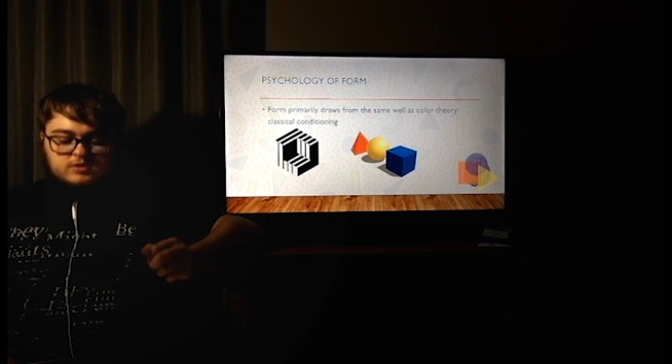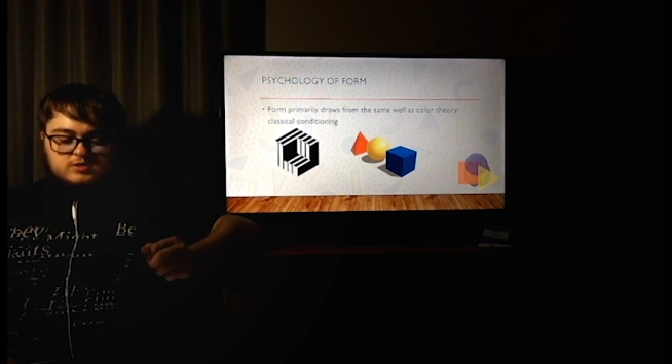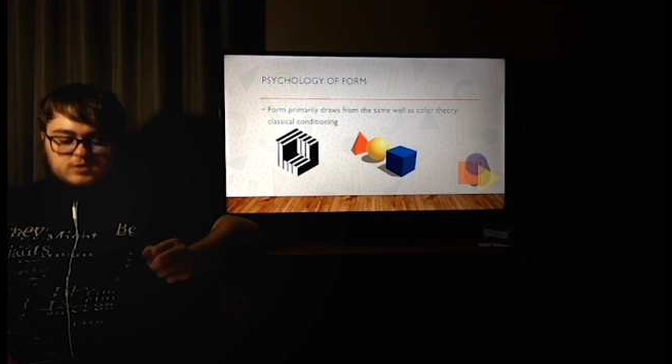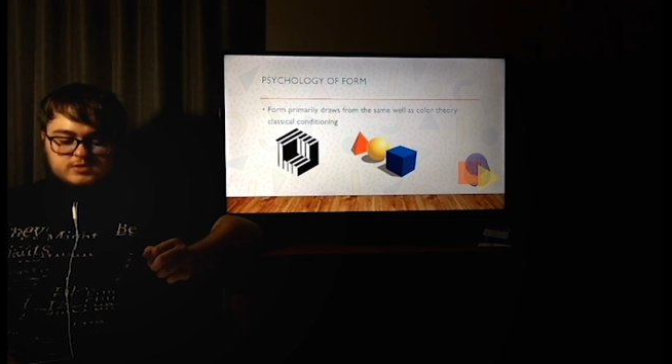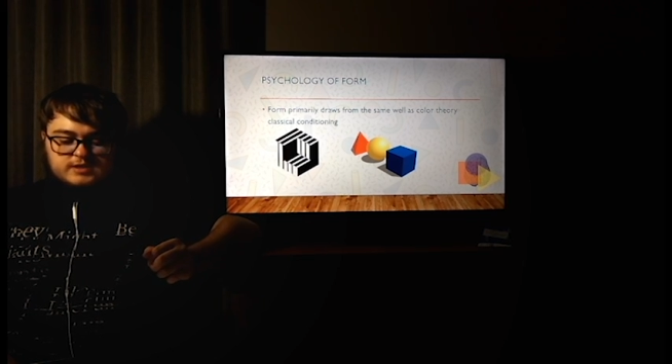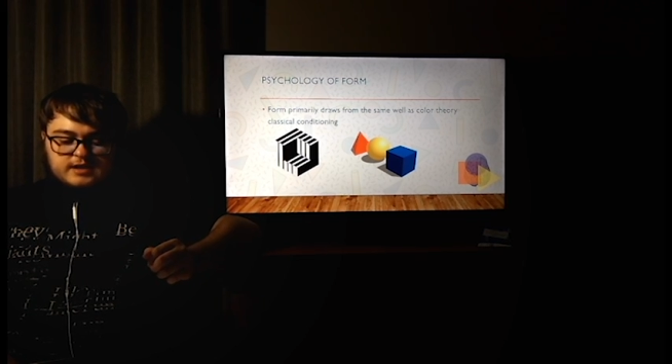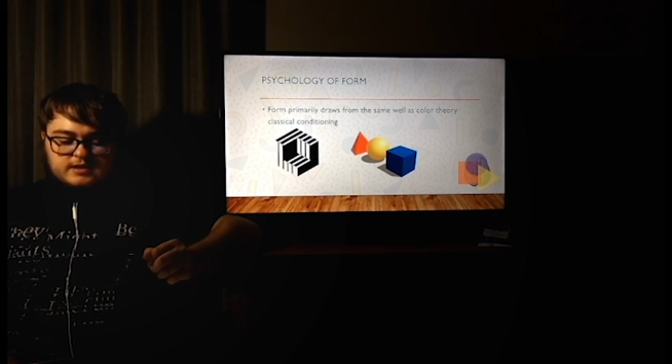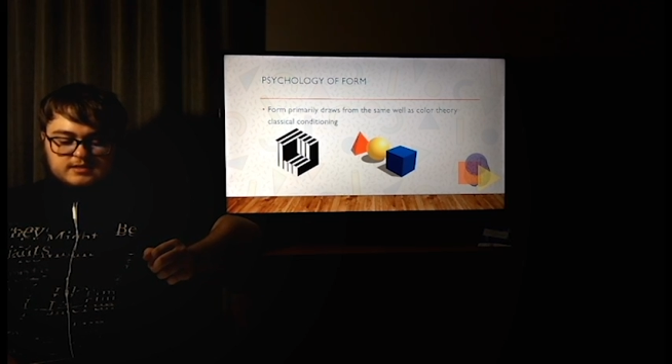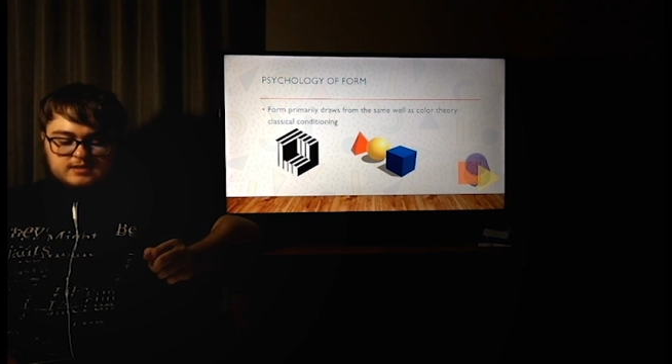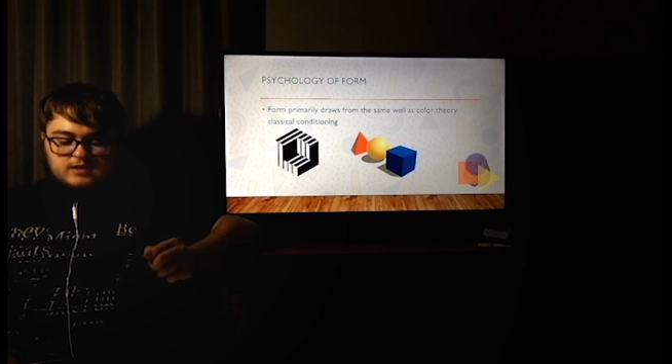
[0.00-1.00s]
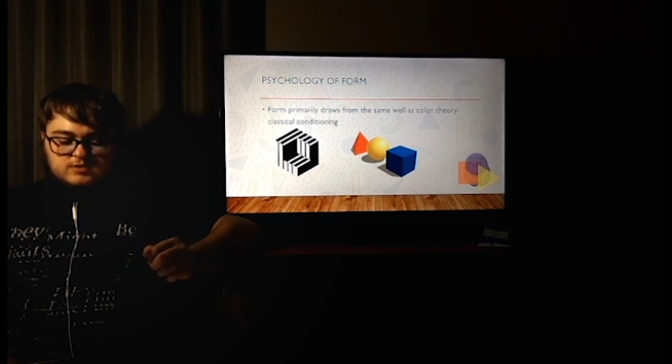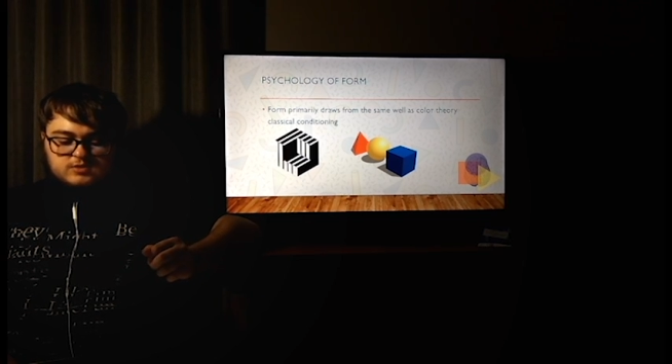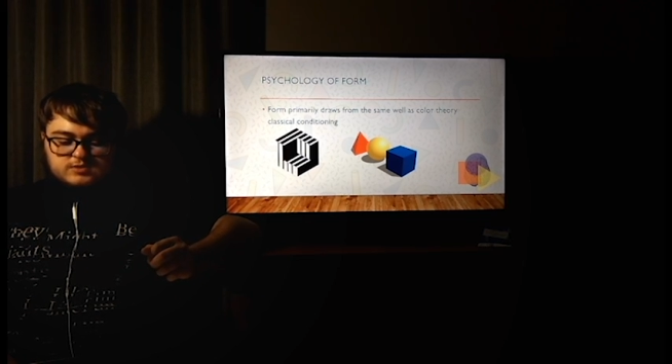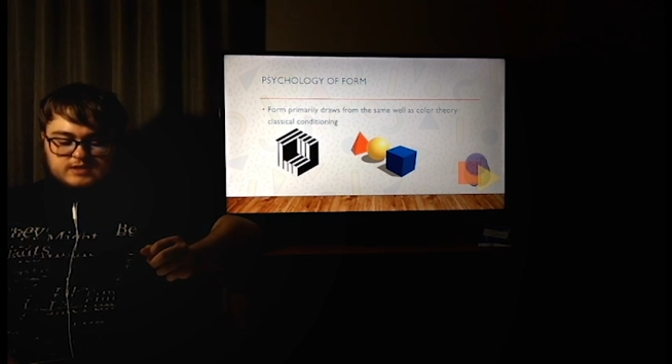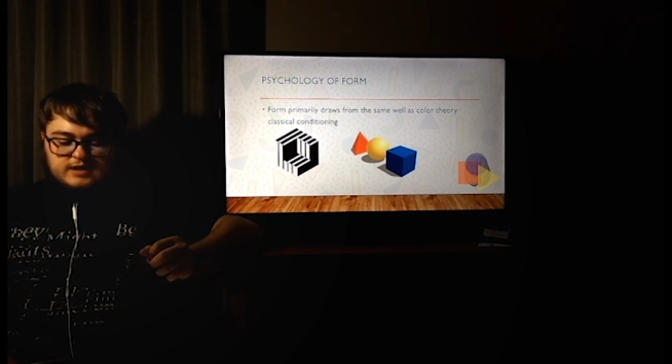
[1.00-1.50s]

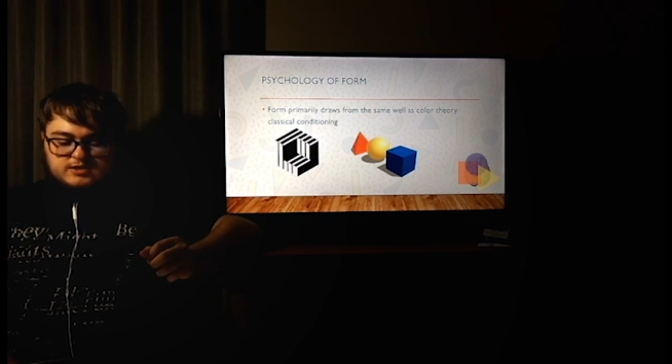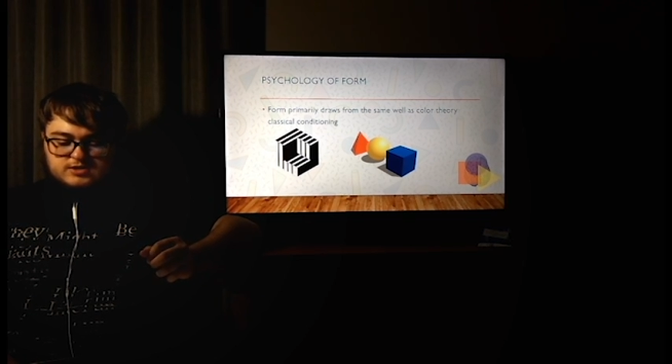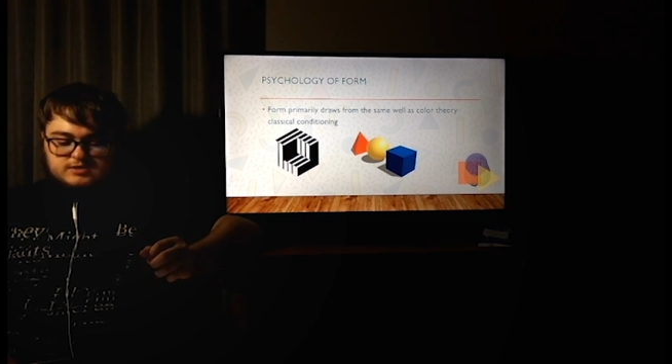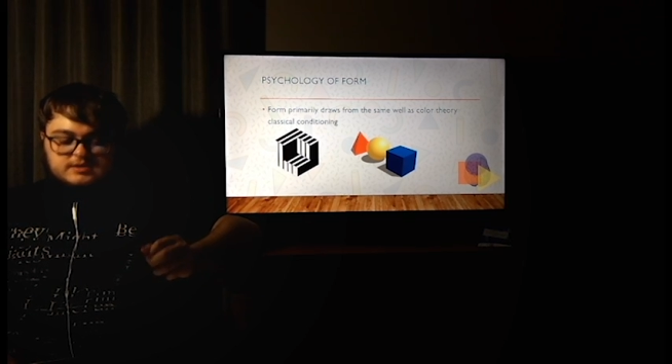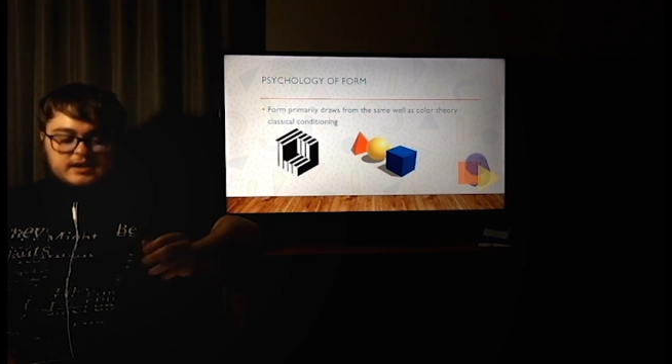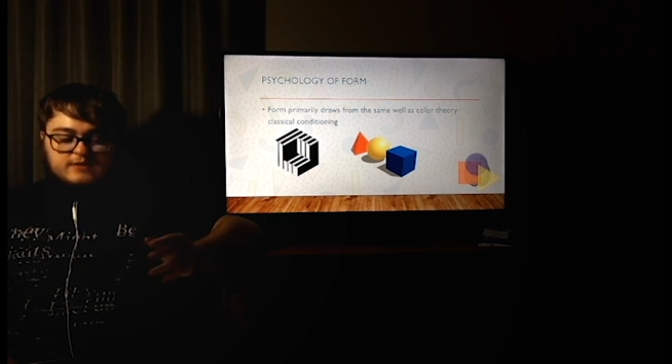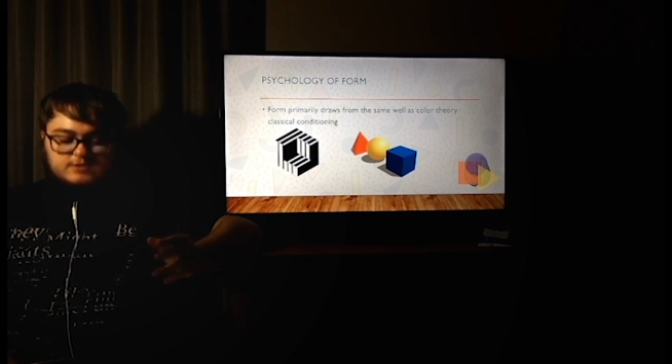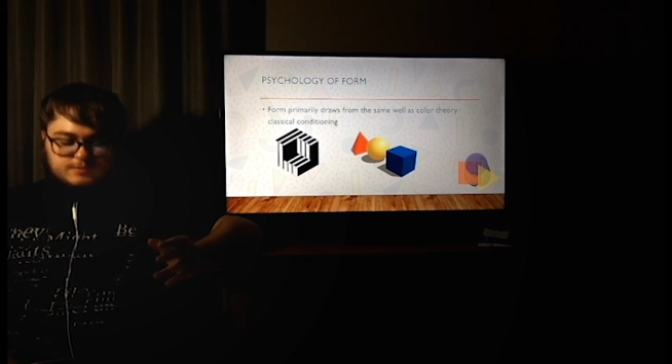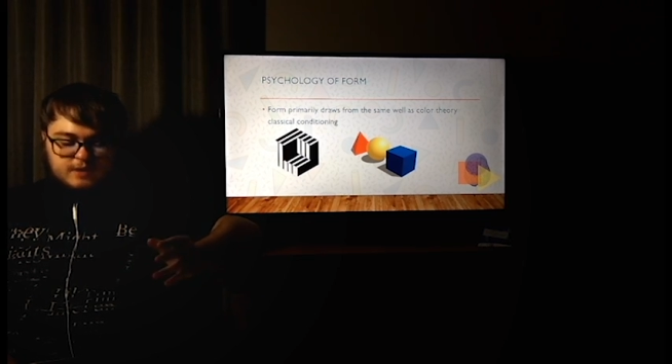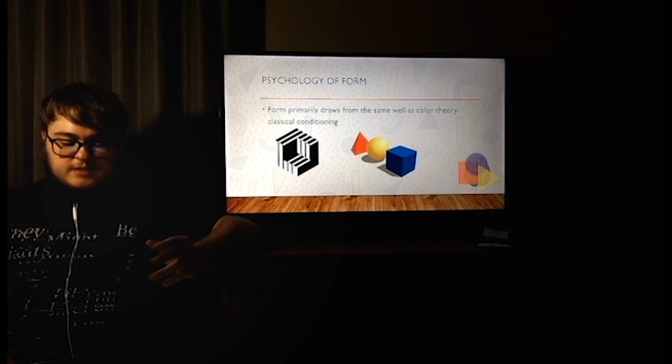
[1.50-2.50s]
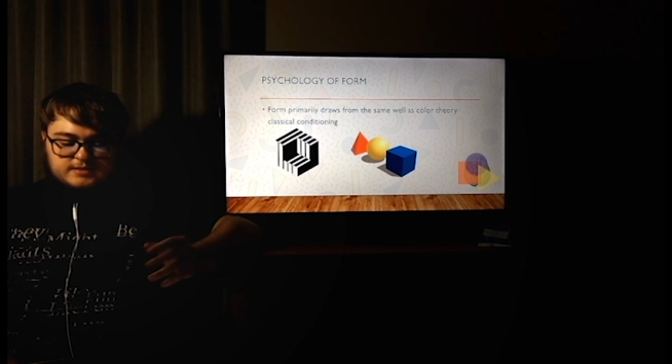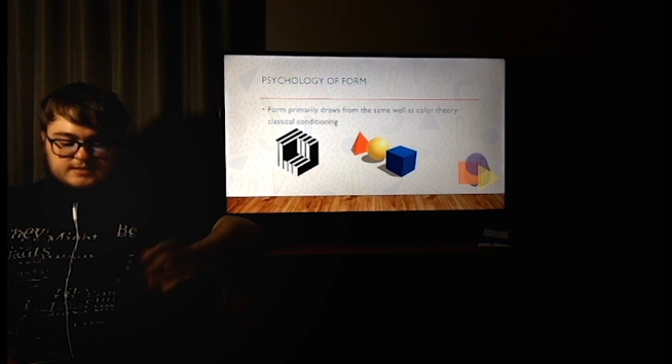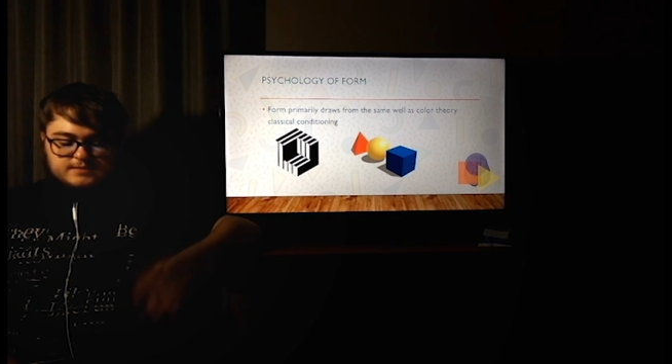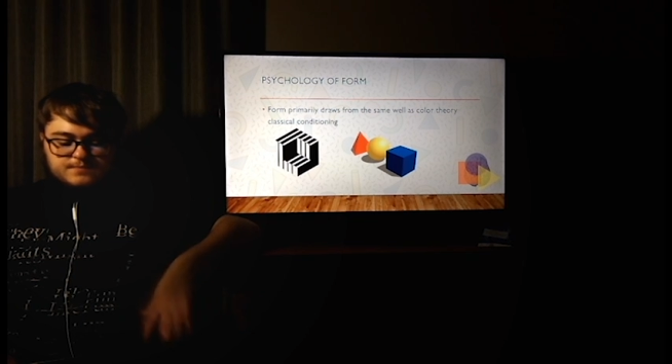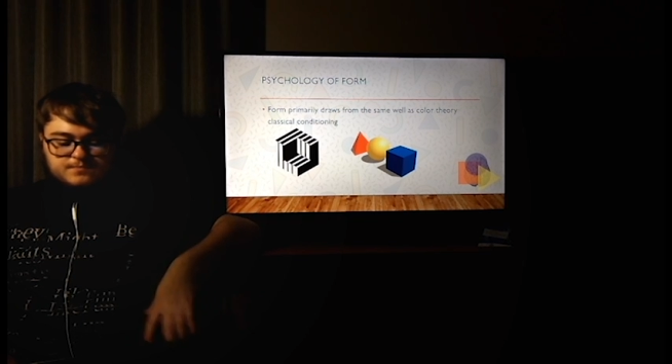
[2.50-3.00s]
associations and
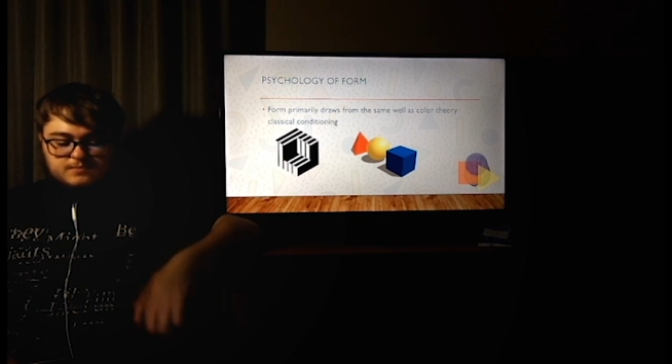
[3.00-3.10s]
responses.